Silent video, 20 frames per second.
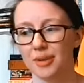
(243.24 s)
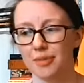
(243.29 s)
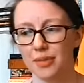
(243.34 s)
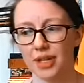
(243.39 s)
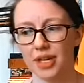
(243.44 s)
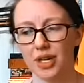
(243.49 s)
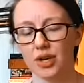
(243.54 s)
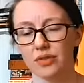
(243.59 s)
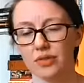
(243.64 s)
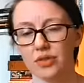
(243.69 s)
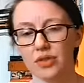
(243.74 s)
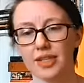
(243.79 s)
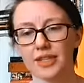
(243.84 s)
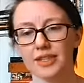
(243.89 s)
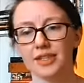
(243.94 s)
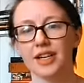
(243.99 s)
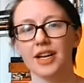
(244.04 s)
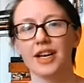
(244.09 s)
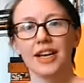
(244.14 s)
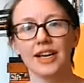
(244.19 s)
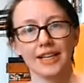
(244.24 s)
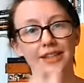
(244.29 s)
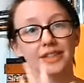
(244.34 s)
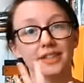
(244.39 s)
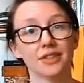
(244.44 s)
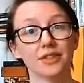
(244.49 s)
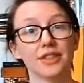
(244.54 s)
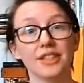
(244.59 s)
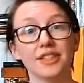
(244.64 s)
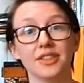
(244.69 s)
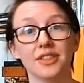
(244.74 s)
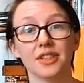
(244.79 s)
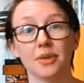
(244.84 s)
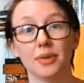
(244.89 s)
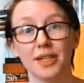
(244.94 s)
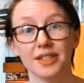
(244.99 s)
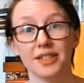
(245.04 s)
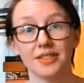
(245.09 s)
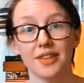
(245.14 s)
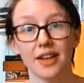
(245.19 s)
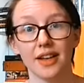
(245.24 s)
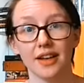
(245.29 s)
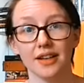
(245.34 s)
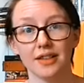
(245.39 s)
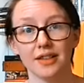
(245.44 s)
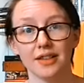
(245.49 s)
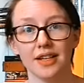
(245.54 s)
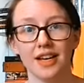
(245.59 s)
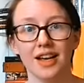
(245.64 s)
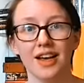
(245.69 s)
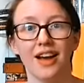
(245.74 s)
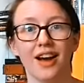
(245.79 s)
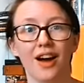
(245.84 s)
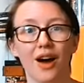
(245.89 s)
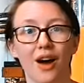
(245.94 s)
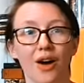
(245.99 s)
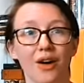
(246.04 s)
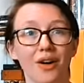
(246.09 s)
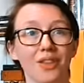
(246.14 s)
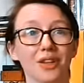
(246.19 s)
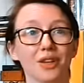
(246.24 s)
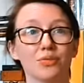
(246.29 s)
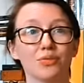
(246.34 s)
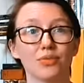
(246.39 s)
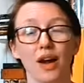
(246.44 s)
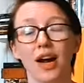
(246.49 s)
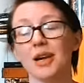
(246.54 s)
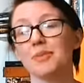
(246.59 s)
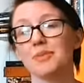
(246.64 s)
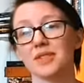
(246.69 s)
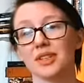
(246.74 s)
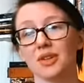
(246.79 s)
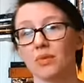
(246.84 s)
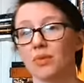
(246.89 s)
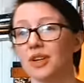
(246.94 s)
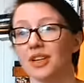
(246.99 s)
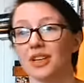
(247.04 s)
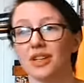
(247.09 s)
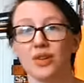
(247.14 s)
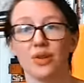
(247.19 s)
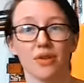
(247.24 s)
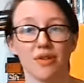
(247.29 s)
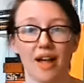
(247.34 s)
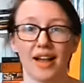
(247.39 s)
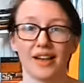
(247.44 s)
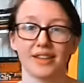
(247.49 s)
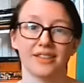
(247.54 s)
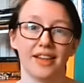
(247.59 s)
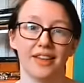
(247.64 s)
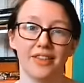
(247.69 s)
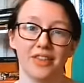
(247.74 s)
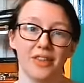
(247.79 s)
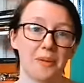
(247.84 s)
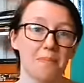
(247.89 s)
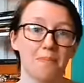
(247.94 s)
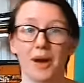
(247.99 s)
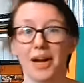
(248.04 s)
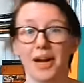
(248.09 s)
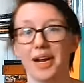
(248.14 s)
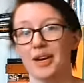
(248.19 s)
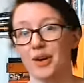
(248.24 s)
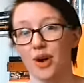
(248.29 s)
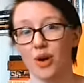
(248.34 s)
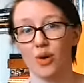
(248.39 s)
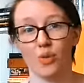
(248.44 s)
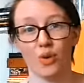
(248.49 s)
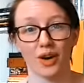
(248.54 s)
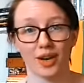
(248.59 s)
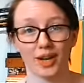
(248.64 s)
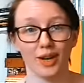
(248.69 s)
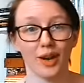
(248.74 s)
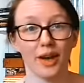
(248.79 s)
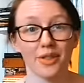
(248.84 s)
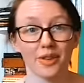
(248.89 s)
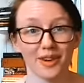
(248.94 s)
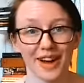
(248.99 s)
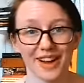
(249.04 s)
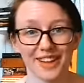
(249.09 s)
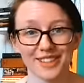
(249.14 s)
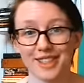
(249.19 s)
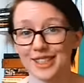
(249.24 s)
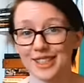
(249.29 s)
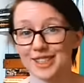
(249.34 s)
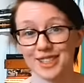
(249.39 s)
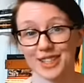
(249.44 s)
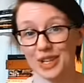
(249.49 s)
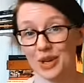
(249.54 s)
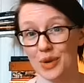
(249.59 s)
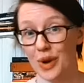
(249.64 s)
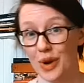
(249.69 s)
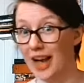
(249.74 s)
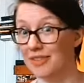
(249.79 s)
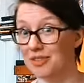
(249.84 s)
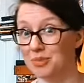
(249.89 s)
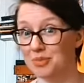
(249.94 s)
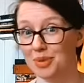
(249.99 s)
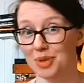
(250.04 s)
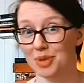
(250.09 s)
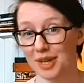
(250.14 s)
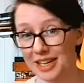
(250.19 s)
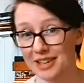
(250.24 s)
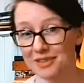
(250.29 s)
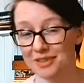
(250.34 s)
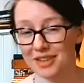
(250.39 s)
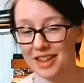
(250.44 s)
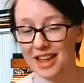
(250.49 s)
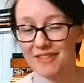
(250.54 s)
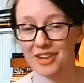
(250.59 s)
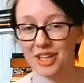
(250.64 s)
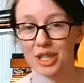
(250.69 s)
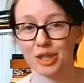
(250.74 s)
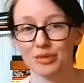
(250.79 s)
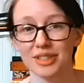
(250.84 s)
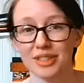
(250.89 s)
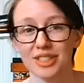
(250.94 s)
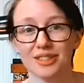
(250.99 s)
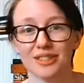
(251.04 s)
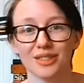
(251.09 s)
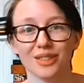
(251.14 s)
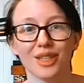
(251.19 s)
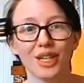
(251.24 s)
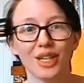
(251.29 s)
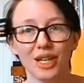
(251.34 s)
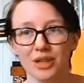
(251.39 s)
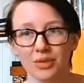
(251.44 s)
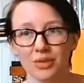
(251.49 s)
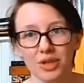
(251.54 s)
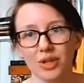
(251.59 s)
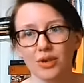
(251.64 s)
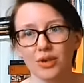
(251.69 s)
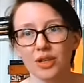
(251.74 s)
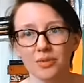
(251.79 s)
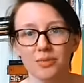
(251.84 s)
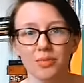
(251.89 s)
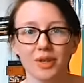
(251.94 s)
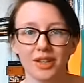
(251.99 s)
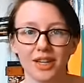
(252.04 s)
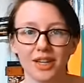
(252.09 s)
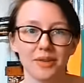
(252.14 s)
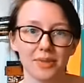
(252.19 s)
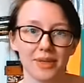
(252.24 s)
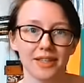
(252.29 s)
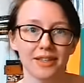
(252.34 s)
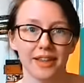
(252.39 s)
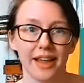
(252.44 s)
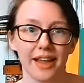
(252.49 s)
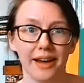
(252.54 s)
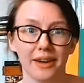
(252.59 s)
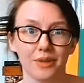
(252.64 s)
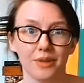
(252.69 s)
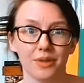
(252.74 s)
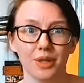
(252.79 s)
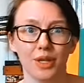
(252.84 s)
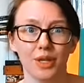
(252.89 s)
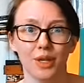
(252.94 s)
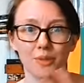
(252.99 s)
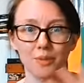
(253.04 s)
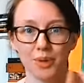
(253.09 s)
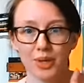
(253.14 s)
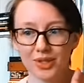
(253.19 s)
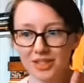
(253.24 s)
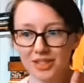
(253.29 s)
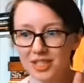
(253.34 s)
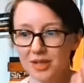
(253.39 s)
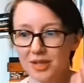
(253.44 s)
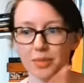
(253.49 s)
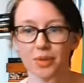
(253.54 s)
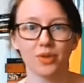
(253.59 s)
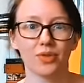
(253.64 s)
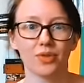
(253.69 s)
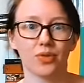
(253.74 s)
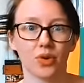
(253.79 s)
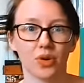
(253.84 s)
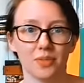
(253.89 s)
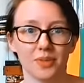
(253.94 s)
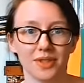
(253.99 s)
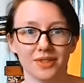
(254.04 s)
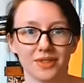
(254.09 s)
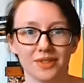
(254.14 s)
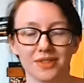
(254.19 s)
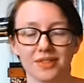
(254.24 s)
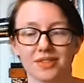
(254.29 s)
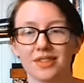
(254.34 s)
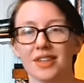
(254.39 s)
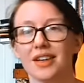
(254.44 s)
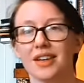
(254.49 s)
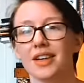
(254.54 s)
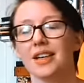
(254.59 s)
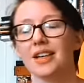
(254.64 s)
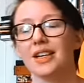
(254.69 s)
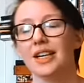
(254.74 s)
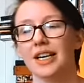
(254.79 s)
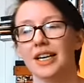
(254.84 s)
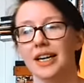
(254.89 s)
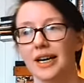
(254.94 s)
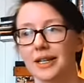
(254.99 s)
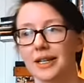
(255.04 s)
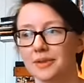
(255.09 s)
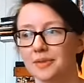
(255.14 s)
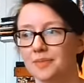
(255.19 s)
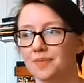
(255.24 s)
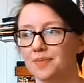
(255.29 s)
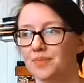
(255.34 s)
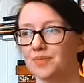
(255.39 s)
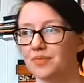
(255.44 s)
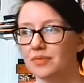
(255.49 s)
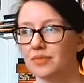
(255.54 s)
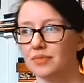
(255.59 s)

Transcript: stumbling over it, is there an easier way to say it? Are there rhymes that work in your accent that might not work in other accents that you haven't put in for that very reason? Well, you can put them in down because it's a performance. Um,